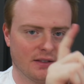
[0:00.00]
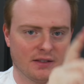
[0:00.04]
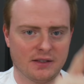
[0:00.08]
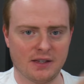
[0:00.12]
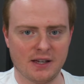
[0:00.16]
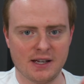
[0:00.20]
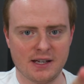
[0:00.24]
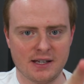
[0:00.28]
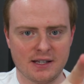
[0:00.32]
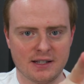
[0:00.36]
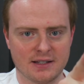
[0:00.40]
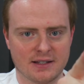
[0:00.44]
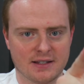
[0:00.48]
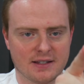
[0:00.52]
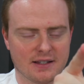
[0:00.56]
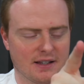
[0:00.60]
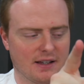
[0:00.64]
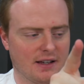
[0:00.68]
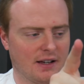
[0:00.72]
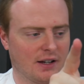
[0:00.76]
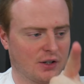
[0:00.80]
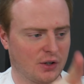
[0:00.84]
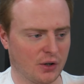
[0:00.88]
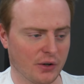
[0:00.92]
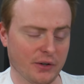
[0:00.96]
There's
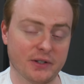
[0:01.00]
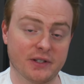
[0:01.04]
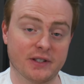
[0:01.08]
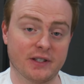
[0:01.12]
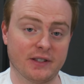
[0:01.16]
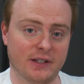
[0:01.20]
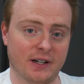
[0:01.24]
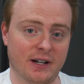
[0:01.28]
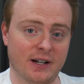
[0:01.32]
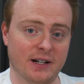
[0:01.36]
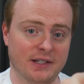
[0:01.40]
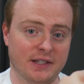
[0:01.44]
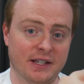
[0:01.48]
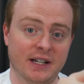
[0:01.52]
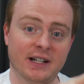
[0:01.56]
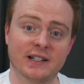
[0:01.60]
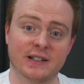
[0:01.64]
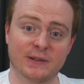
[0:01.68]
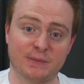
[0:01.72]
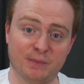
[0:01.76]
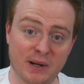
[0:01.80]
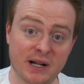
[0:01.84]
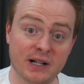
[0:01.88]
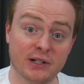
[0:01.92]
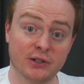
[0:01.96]
a cost to that, and that
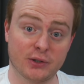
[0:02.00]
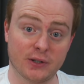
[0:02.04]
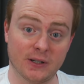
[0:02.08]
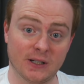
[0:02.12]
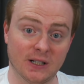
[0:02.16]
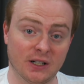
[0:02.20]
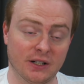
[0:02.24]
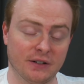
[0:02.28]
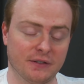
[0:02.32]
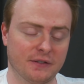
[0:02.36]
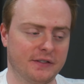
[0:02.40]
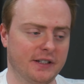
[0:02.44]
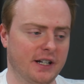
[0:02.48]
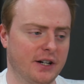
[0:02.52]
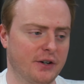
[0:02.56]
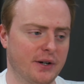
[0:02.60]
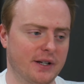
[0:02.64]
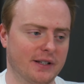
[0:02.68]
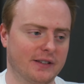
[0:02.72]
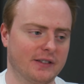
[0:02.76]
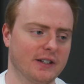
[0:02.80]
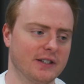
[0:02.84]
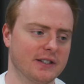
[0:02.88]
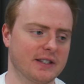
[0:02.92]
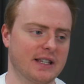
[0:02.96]
is battery life. Now,
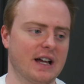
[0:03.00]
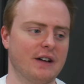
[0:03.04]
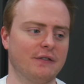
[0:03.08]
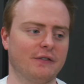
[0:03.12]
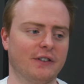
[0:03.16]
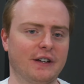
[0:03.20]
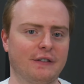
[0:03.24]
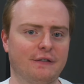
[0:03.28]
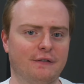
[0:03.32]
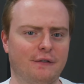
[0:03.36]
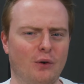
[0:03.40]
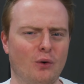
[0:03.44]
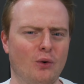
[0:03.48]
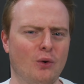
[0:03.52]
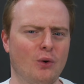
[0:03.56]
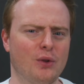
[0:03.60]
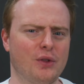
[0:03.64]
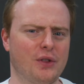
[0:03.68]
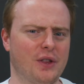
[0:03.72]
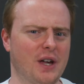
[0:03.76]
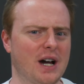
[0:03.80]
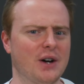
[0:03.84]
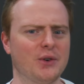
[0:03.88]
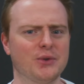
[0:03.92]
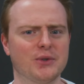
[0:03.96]
it does have a
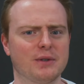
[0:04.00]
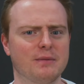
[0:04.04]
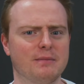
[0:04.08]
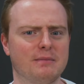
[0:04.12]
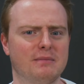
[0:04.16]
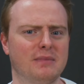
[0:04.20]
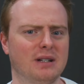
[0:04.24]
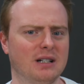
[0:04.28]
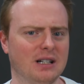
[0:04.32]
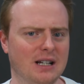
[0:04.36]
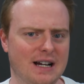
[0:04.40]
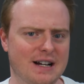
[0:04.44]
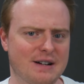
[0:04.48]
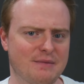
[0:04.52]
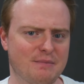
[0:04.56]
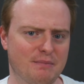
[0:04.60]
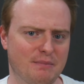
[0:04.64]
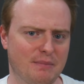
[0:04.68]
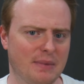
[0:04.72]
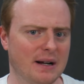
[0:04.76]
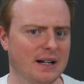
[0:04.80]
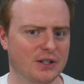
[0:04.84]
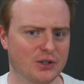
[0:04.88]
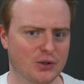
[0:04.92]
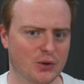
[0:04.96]
4,000 milliamp
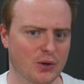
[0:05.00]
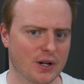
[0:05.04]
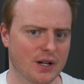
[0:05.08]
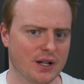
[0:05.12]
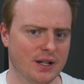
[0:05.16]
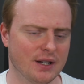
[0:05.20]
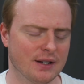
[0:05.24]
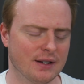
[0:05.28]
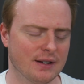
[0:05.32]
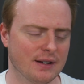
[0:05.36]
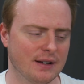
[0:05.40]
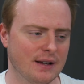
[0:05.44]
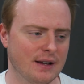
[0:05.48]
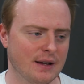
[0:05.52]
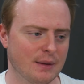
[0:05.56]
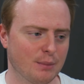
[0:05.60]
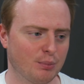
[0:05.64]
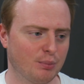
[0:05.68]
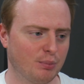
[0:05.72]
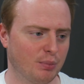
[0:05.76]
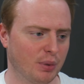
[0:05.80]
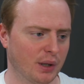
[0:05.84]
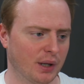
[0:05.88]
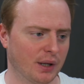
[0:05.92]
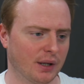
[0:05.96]
battery,
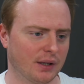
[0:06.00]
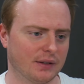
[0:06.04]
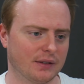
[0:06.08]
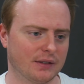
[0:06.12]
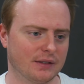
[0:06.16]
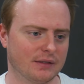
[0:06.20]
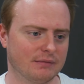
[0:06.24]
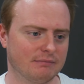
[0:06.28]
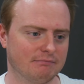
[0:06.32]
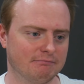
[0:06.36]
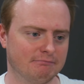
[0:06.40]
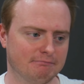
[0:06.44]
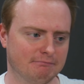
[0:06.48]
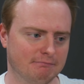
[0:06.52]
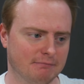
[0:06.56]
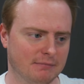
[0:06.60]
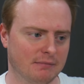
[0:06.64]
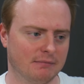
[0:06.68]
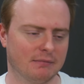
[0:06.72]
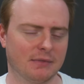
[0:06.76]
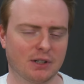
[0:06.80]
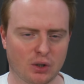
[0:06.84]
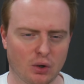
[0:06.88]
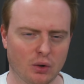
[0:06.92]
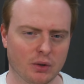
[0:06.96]
but
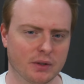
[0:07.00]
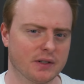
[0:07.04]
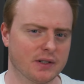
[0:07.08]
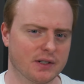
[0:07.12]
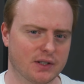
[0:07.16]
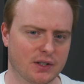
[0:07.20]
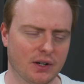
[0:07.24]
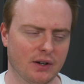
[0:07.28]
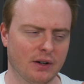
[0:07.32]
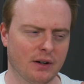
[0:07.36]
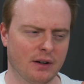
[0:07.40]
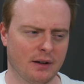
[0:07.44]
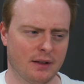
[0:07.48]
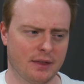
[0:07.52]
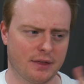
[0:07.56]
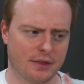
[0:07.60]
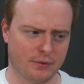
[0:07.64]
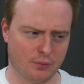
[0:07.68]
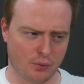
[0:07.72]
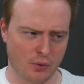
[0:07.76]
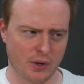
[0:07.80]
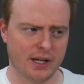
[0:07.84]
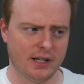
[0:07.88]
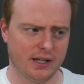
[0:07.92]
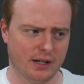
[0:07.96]
according to
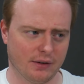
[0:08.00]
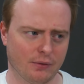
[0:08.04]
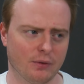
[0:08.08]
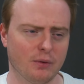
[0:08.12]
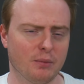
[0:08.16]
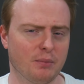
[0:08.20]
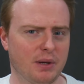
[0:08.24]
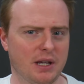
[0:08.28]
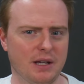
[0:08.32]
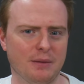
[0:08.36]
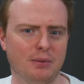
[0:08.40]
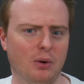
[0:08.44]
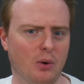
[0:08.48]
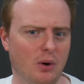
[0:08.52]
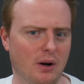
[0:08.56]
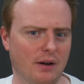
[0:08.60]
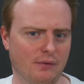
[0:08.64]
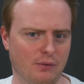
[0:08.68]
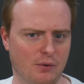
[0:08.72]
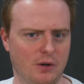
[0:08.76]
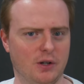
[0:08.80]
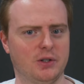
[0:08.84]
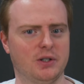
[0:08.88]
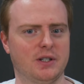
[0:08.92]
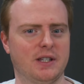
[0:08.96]
3 different people I've
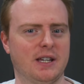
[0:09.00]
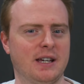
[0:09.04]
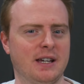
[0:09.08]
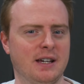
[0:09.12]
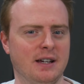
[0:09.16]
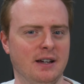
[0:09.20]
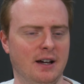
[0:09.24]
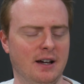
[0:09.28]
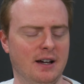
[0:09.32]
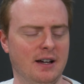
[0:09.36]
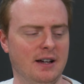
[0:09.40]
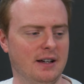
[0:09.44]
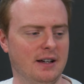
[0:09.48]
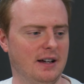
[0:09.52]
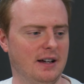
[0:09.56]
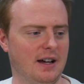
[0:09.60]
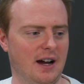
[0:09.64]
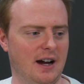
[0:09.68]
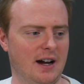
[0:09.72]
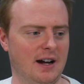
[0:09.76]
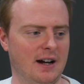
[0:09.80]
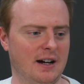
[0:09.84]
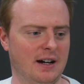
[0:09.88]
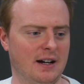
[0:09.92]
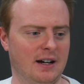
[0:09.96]
watched here,
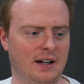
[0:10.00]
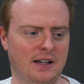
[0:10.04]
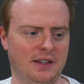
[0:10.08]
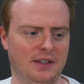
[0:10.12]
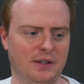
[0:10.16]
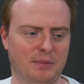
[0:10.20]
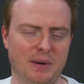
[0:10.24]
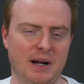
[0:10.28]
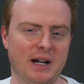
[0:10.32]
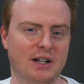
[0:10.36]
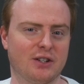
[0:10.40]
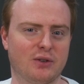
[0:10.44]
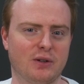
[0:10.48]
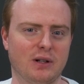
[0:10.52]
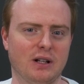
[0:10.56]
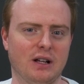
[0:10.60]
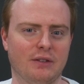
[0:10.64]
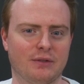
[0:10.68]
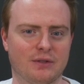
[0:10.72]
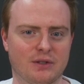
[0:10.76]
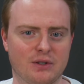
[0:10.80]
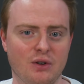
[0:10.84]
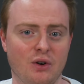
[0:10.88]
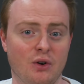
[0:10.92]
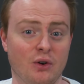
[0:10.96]
the battery
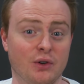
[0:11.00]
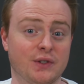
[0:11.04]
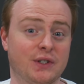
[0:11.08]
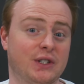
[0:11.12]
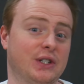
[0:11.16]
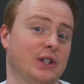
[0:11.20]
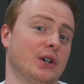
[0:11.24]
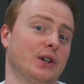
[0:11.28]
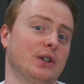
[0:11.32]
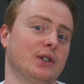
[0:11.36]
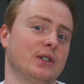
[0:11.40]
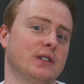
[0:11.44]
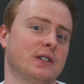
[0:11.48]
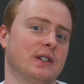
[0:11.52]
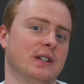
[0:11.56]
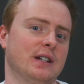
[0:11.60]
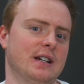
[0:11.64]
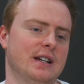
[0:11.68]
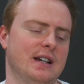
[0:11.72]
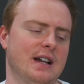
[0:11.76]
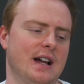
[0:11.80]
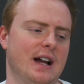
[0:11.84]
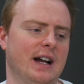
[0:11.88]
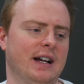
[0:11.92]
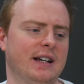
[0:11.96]
life's not as good
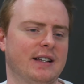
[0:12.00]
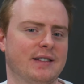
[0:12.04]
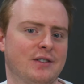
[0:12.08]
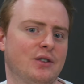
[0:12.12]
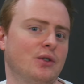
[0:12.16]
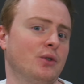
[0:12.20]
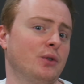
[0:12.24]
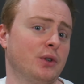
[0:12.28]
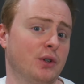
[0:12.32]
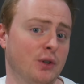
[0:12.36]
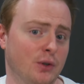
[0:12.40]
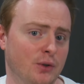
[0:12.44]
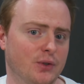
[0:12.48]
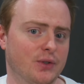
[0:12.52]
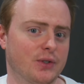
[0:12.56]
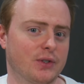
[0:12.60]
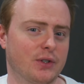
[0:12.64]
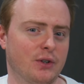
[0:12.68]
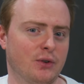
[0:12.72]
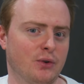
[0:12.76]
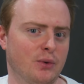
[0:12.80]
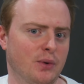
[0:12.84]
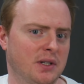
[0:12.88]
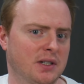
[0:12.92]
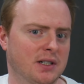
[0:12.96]
as you're used
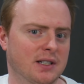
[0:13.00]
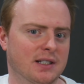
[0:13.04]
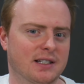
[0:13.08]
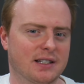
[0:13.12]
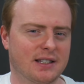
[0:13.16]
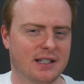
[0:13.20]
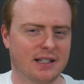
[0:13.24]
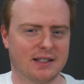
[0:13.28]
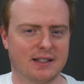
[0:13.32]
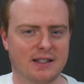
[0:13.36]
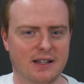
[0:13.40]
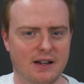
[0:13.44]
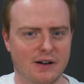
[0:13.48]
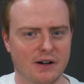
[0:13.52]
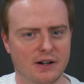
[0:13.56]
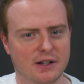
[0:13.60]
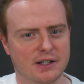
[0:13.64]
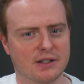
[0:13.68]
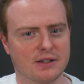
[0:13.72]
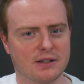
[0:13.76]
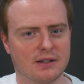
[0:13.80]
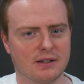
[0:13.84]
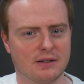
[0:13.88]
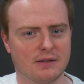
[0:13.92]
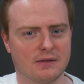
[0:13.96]
to in a 60
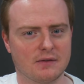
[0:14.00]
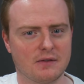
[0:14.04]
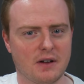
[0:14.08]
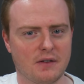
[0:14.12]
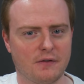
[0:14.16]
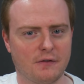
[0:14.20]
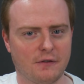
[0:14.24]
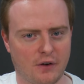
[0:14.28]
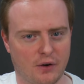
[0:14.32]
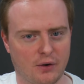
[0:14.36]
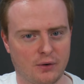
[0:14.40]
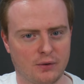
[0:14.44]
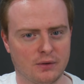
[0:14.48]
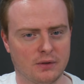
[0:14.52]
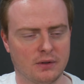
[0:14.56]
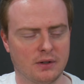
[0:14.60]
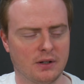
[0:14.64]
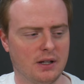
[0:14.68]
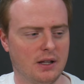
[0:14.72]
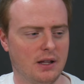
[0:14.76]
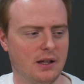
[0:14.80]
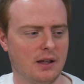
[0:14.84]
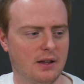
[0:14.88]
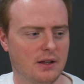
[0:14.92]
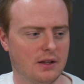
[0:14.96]
Hz phone.
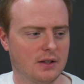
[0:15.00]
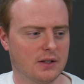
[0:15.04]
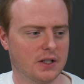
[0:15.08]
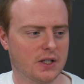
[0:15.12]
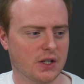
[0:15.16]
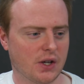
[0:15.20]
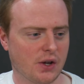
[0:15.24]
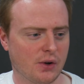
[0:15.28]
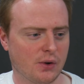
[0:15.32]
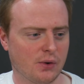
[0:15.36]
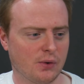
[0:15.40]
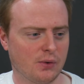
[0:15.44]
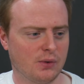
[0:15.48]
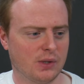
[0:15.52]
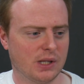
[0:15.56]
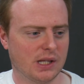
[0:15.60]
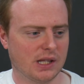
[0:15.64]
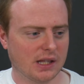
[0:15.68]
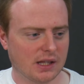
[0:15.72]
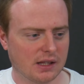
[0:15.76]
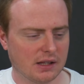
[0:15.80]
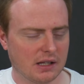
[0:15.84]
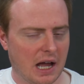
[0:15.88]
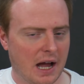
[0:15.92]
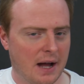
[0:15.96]
So,
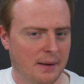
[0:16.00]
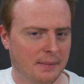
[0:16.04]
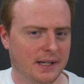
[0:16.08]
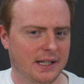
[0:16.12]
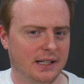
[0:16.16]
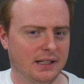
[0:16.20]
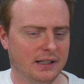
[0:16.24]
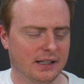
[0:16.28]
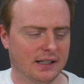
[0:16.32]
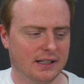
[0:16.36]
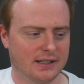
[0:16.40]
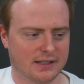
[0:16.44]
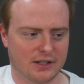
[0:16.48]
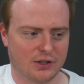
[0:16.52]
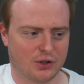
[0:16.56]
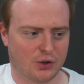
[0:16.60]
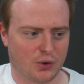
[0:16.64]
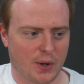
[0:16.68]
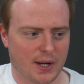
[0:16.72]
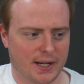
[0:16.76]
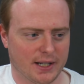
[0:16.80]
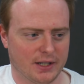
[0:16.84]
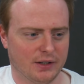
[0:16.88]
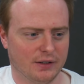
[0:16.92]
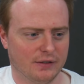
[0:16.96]
I mean, that's a
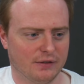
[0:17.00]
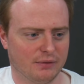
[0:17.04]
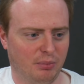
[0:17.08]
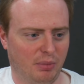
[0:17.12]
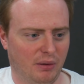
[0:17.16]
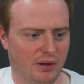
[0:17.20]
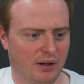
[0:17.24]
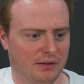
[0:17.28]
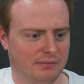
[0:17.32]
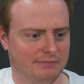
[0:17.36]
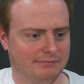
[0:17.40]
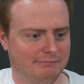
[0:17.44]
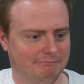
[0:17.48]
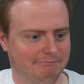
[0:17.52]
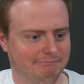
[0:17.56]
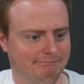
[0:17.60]
trade-off, but